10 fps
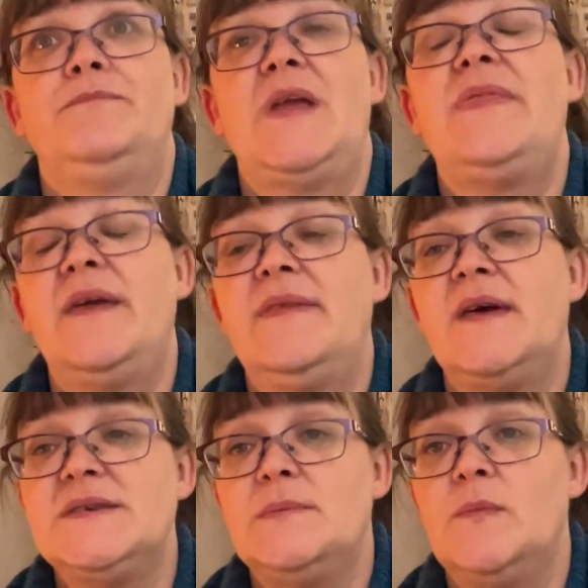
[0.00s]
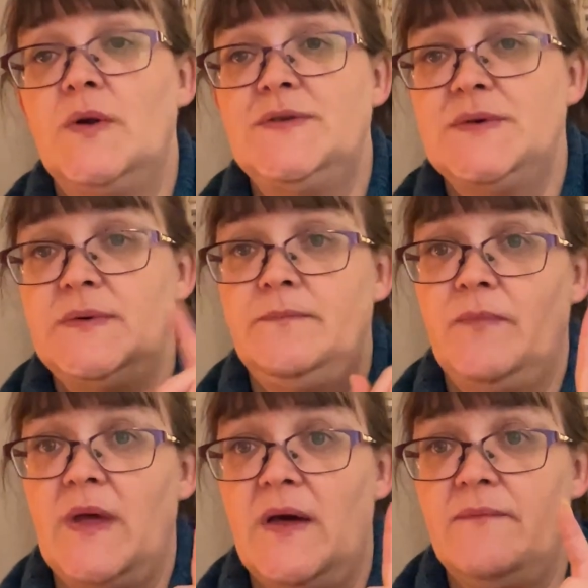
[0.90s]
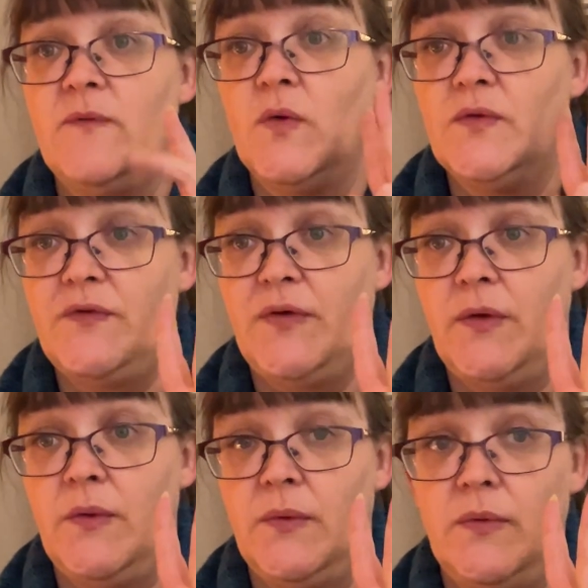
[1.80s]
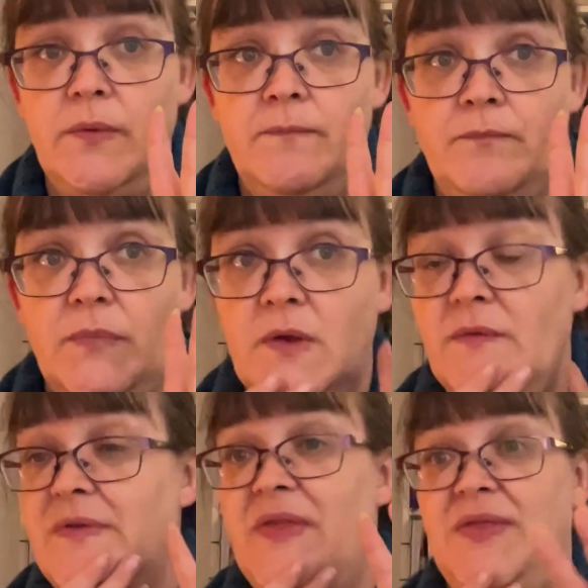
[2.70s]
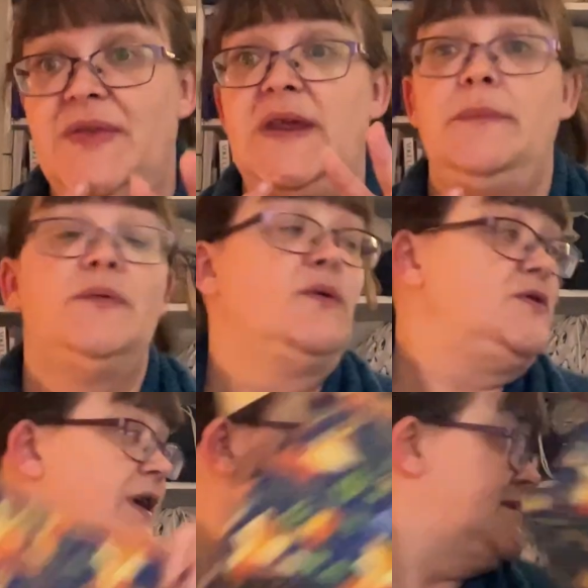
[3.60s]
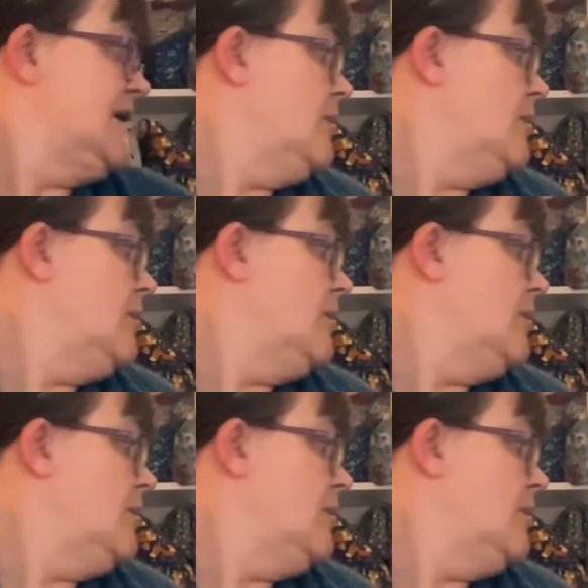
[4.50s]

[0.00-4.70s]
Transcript: I think that's what I'm going to do. I've got two of the three projects that I